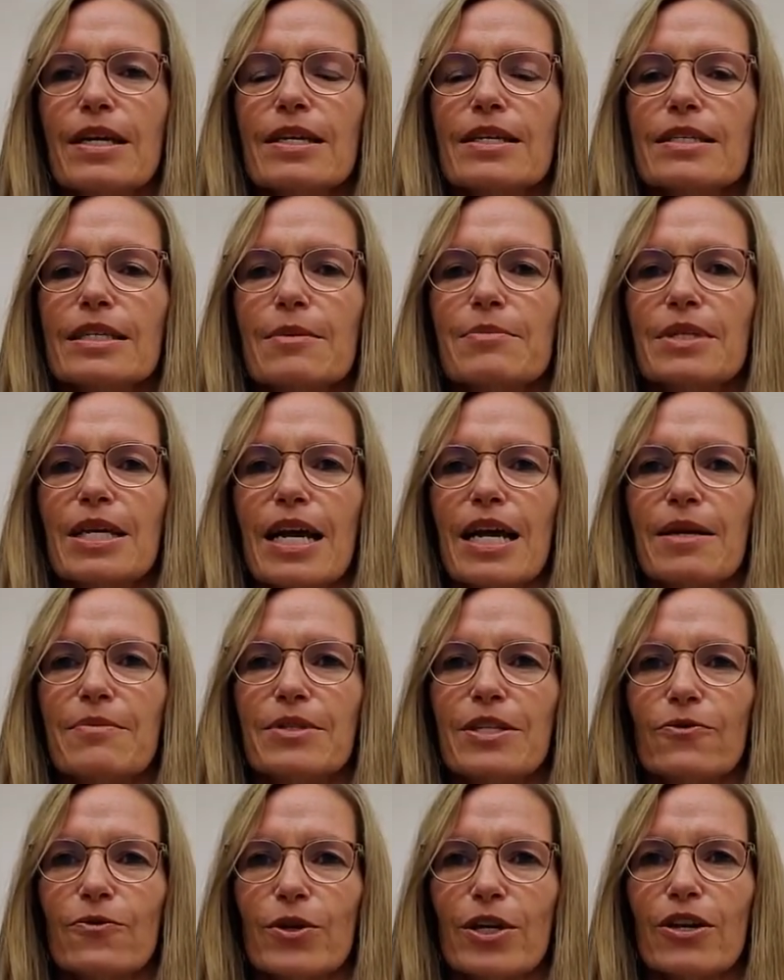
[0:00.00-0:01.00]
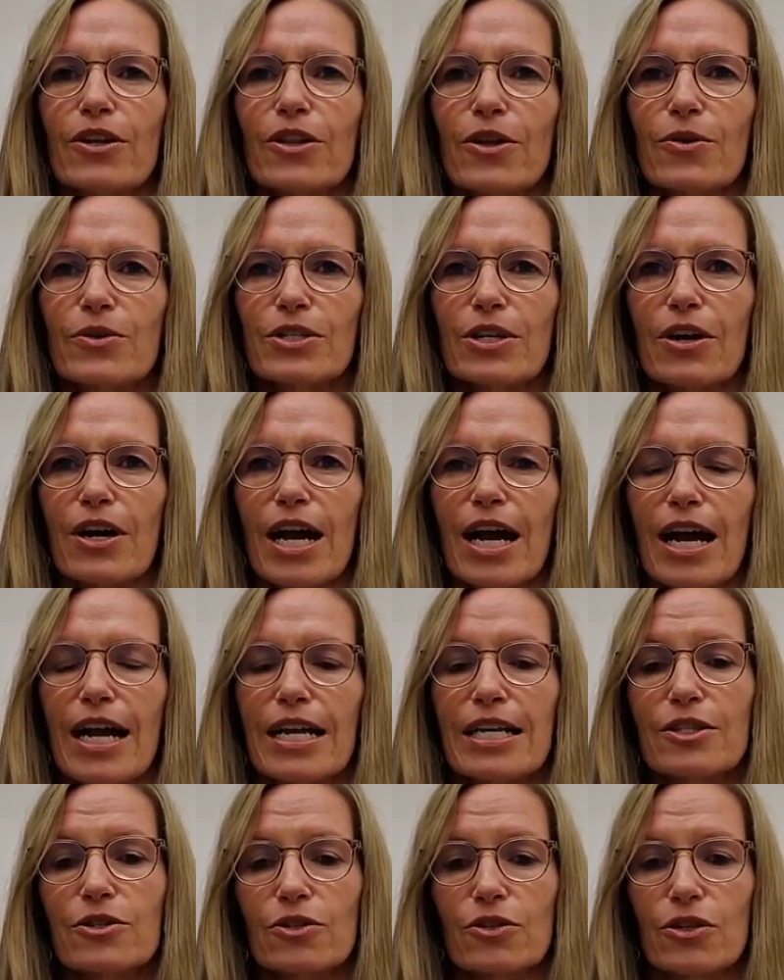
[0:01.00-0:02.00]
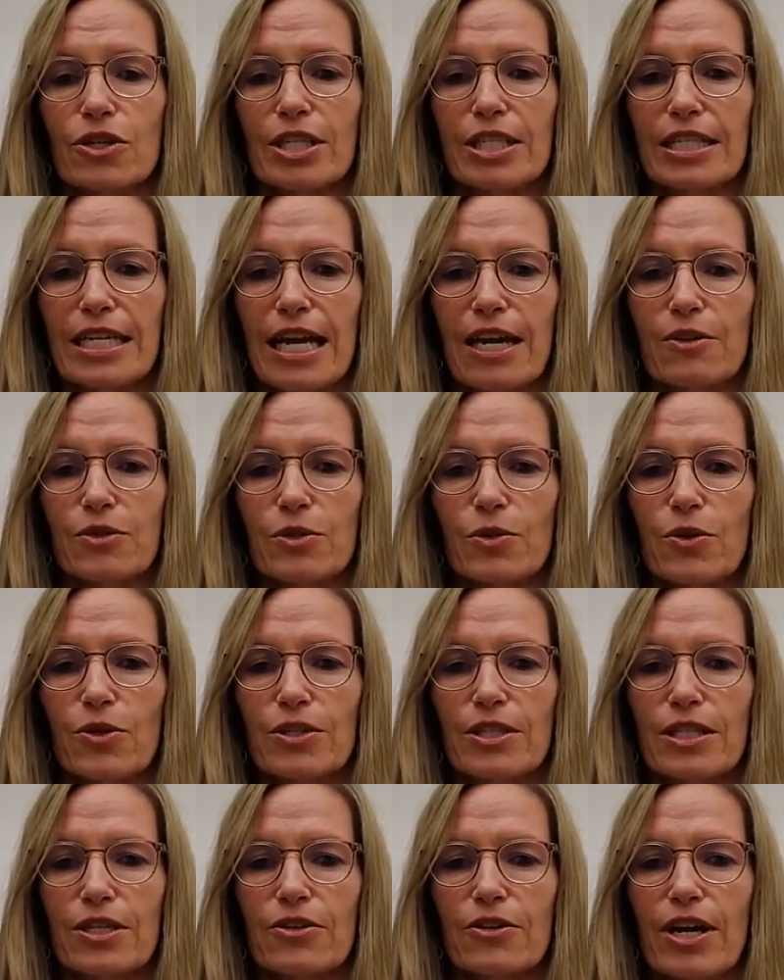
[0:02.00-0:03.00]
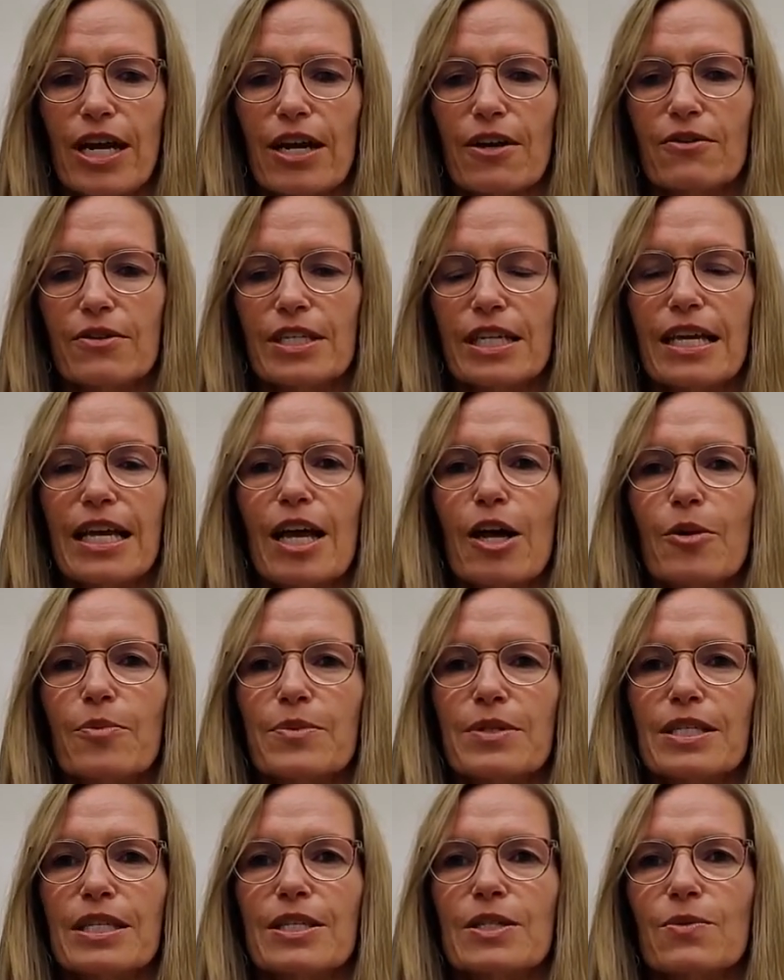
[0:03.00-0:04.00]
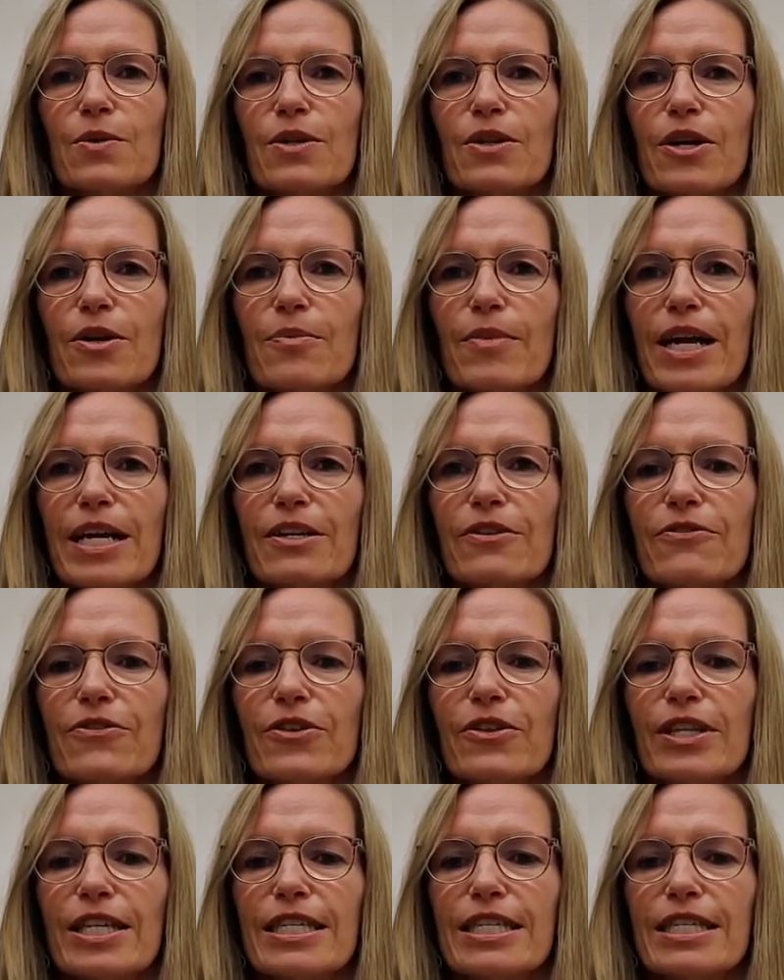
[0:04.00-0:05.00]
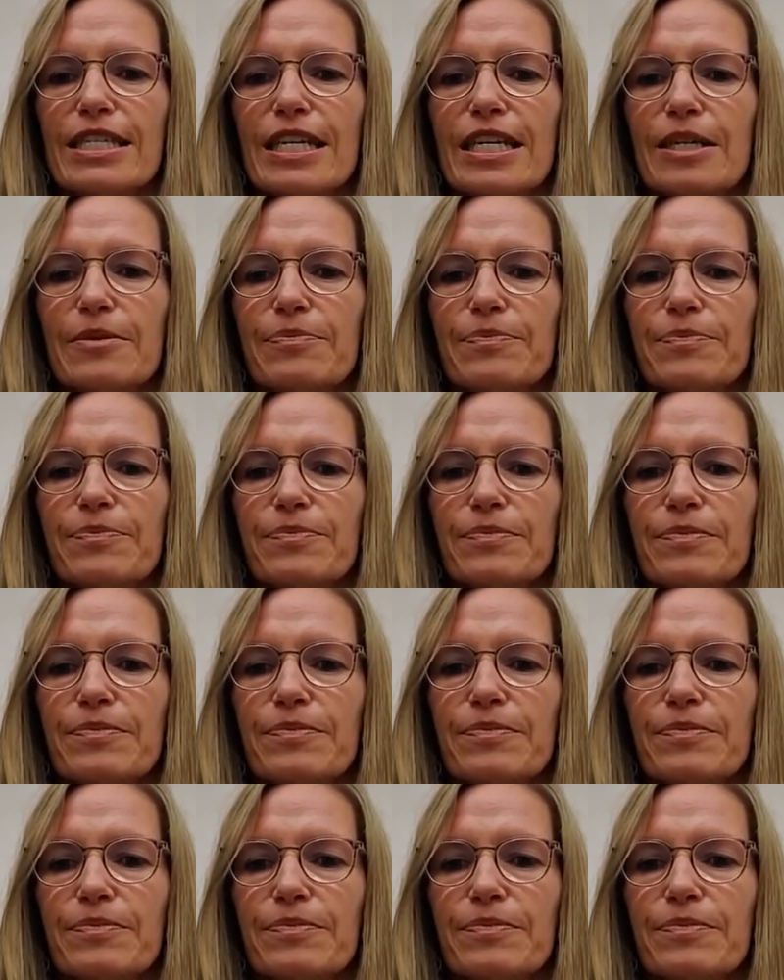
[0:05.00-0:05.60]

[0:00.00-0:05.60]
Sometimes if we close our eyes or look down towards the ground, it helps us with our mindful listening.